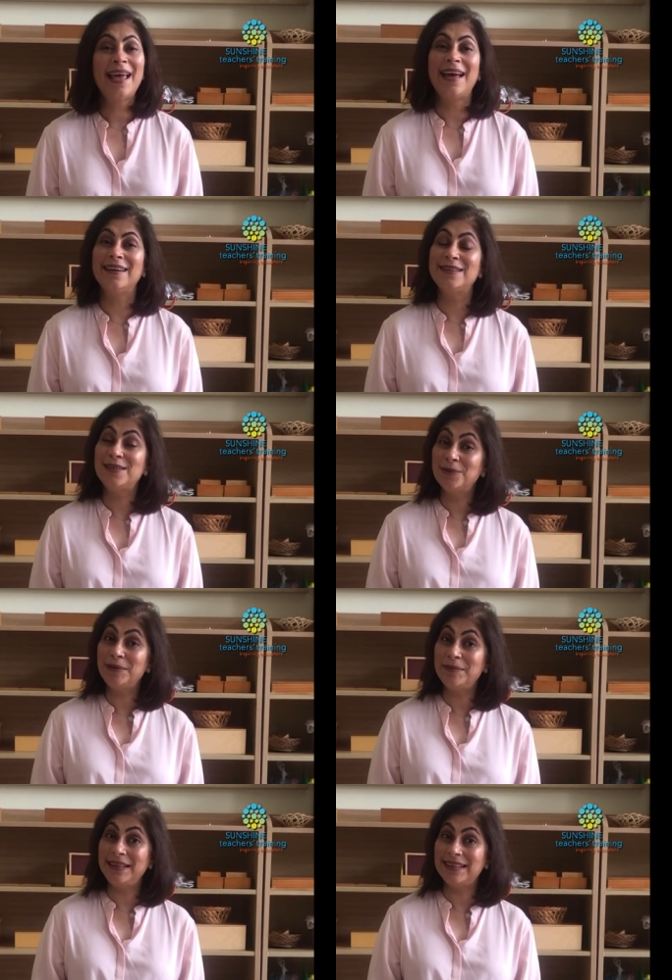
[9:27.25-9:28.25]
And until
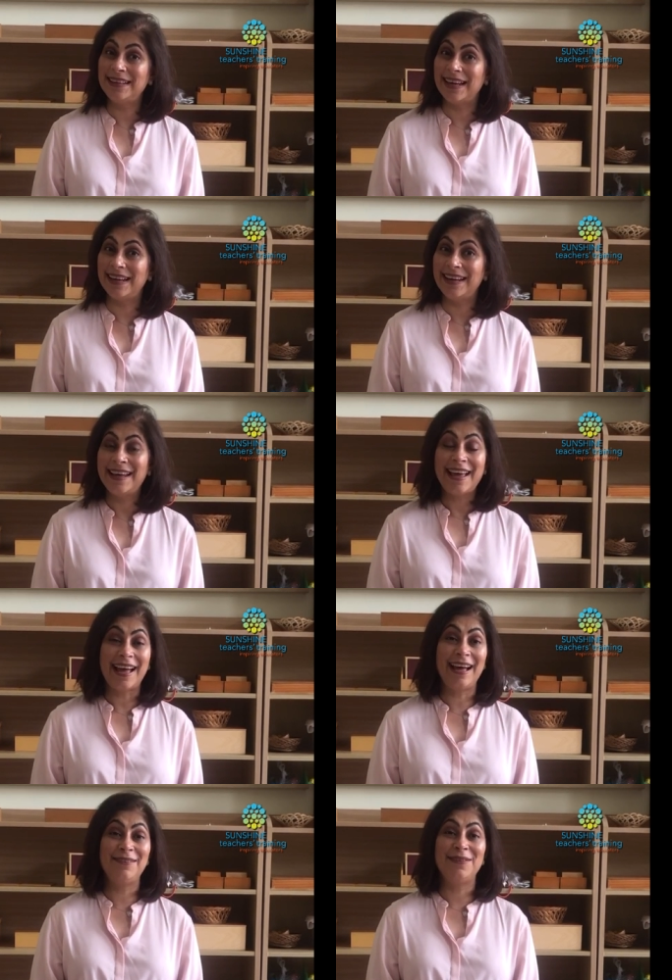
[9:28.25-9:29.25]
we meet again,
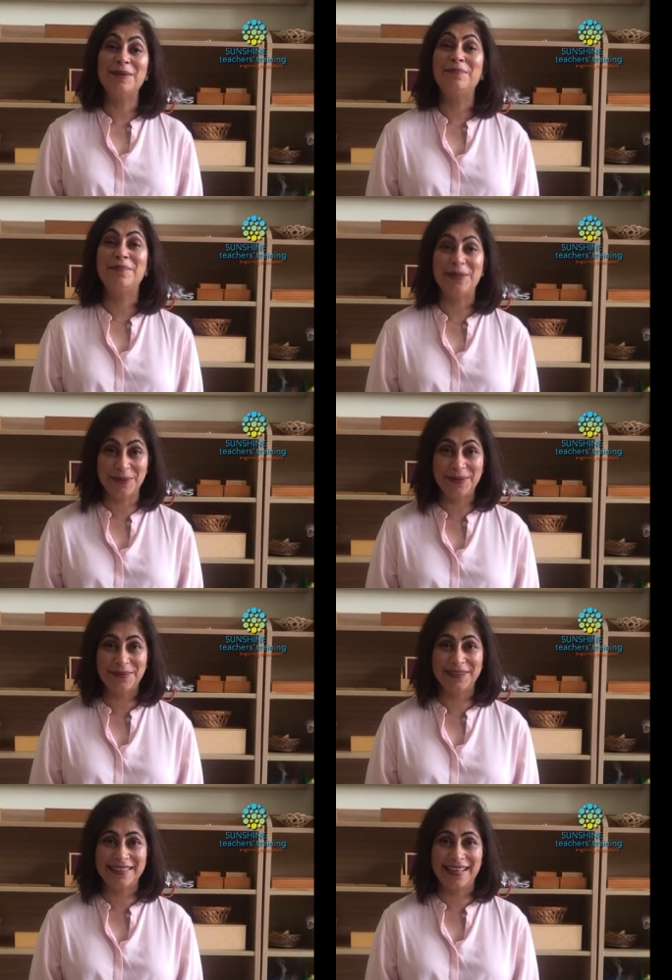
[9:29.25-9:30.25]
have a
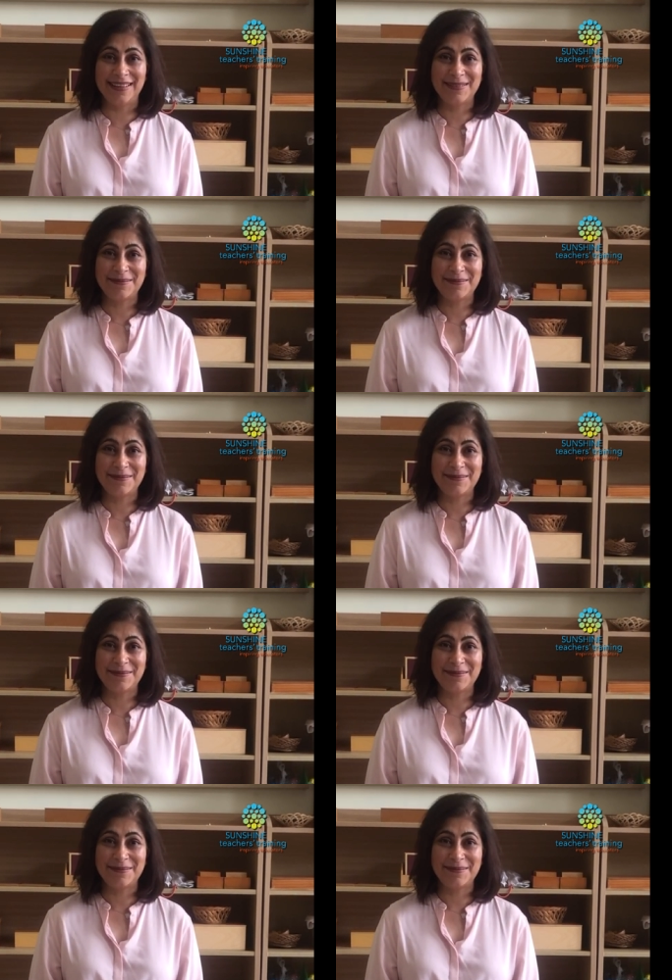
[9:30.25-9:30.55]
beautiful day.